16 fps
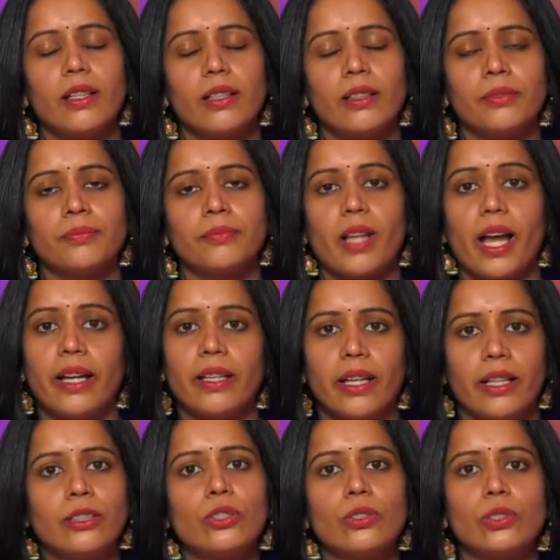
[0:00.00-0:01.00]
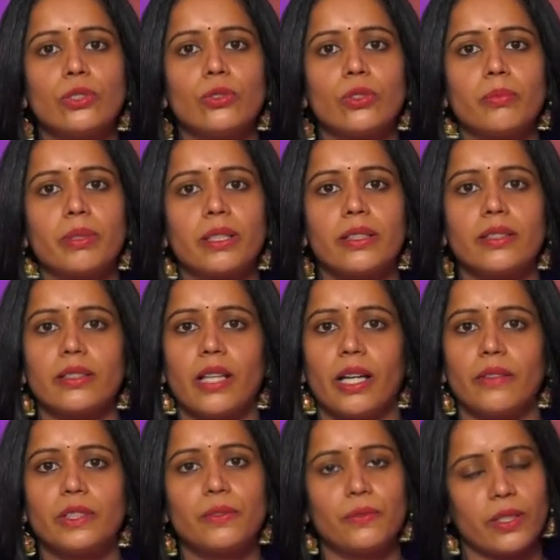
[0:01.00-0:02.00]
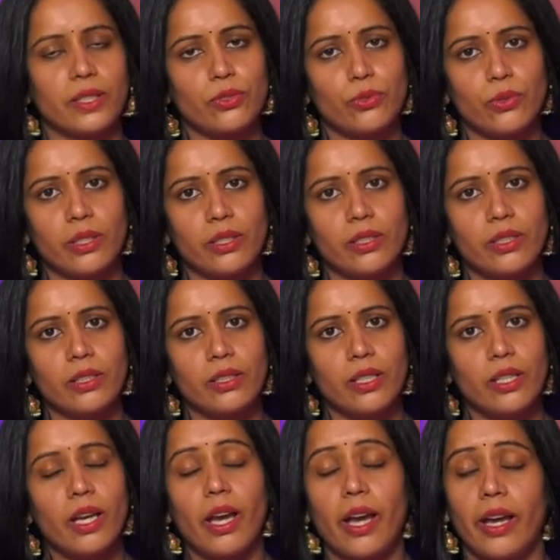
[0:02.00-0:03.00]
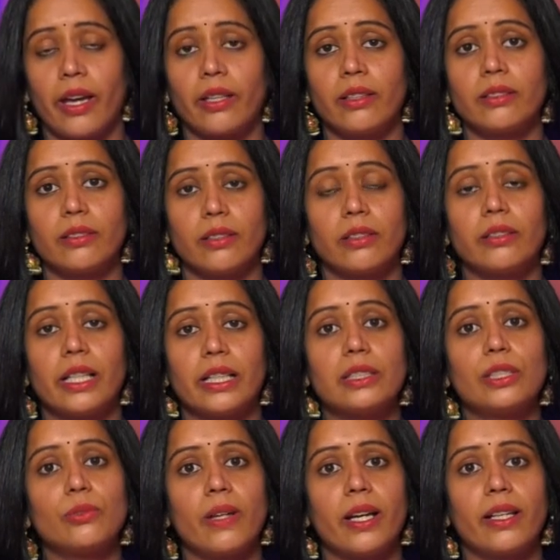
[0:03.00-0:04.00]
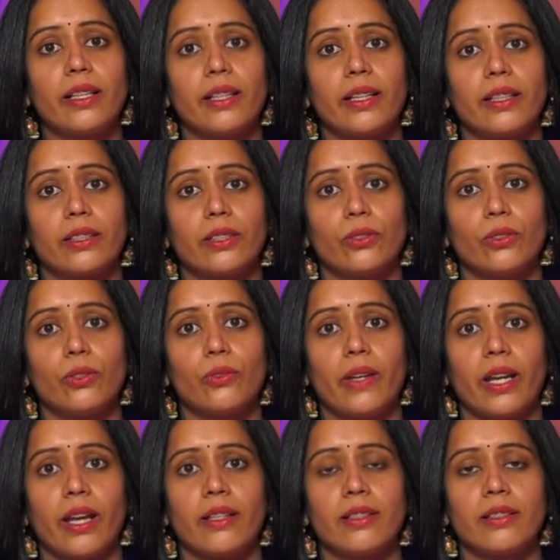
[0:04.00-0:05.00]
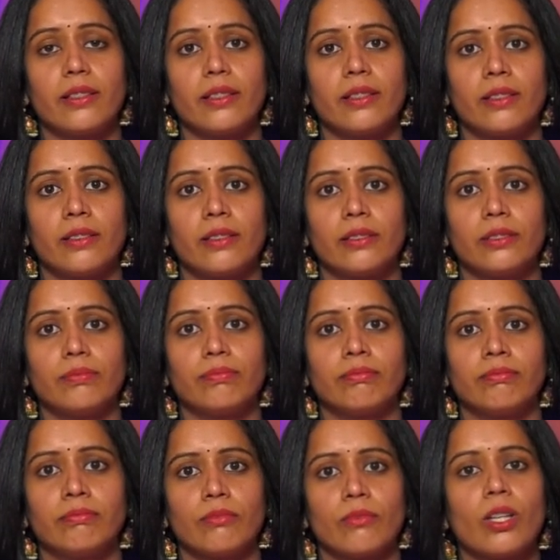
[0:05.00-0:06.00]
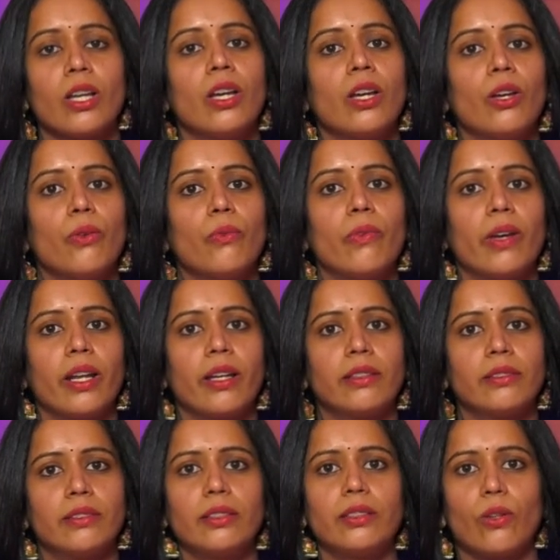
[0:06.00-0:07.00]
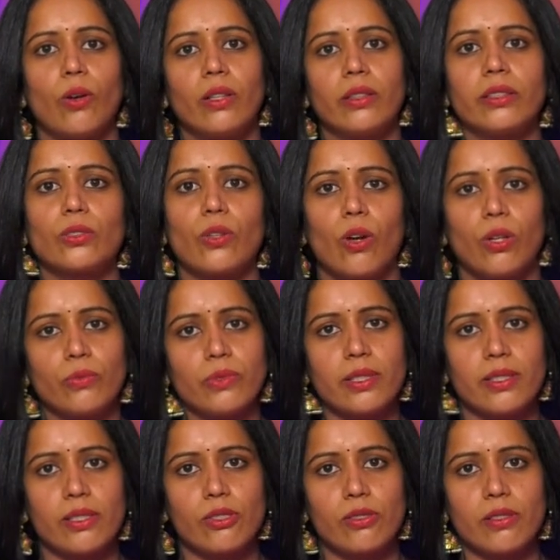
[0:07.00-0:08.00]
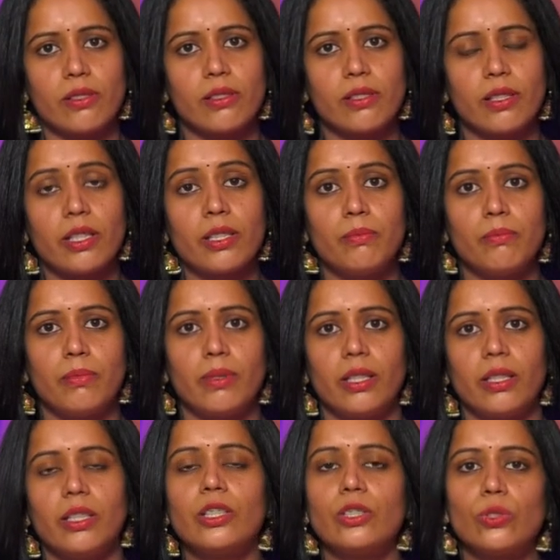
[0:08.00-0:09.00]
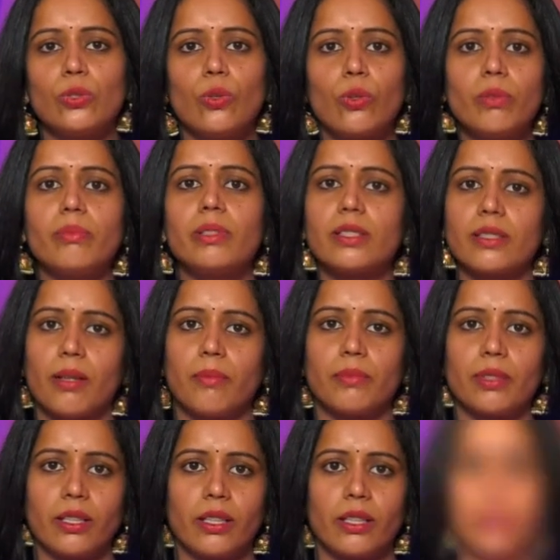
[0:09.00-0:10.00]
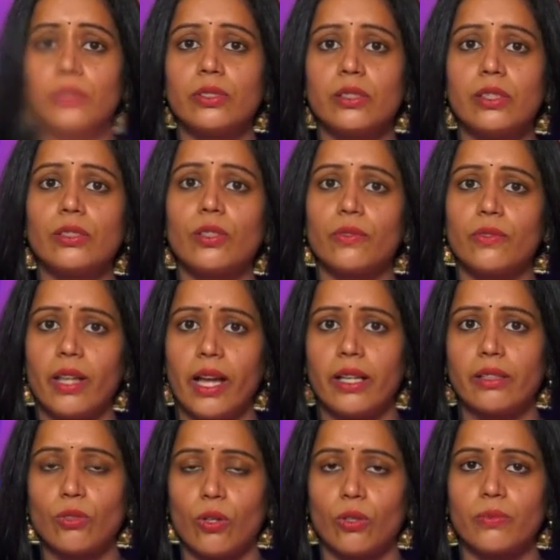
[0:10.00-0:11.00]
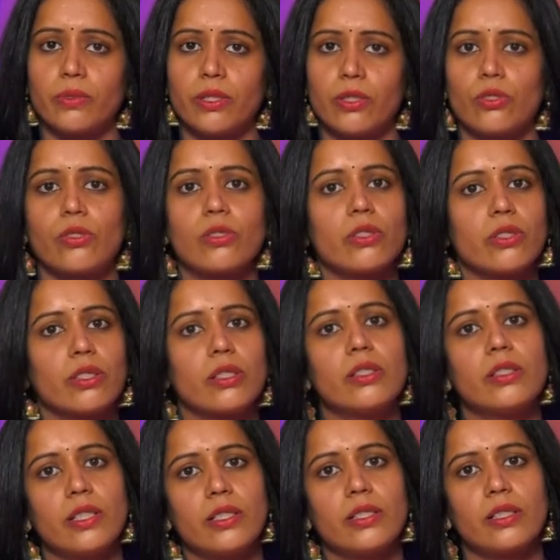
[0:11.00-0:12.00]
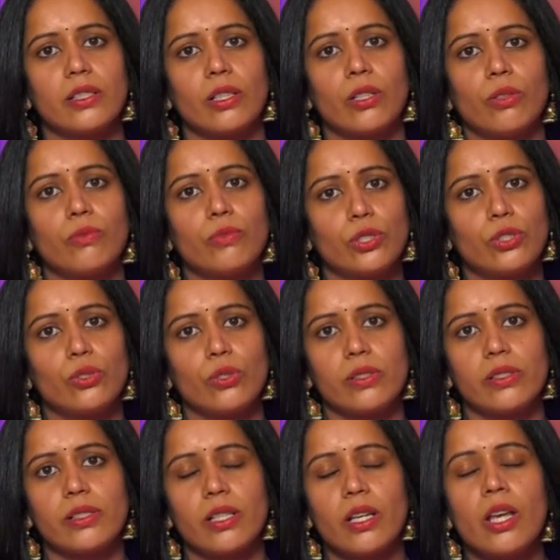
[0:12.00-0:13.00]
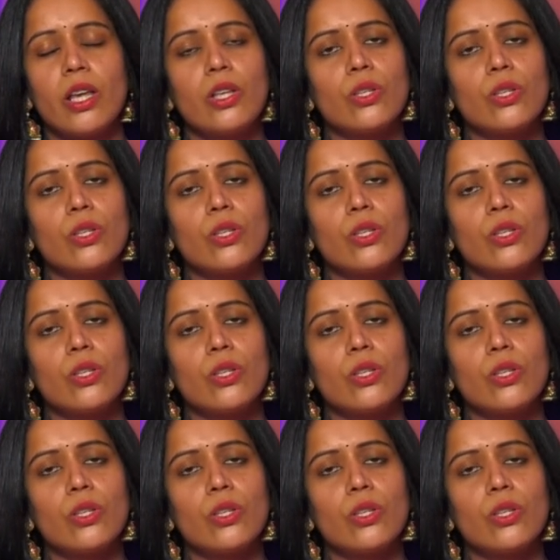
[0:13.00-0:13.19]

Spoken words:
I understood, because I was frustrated, and that's why, like, you know, when I did all that conversations, it showed me something. Result of that conversation is these visuals.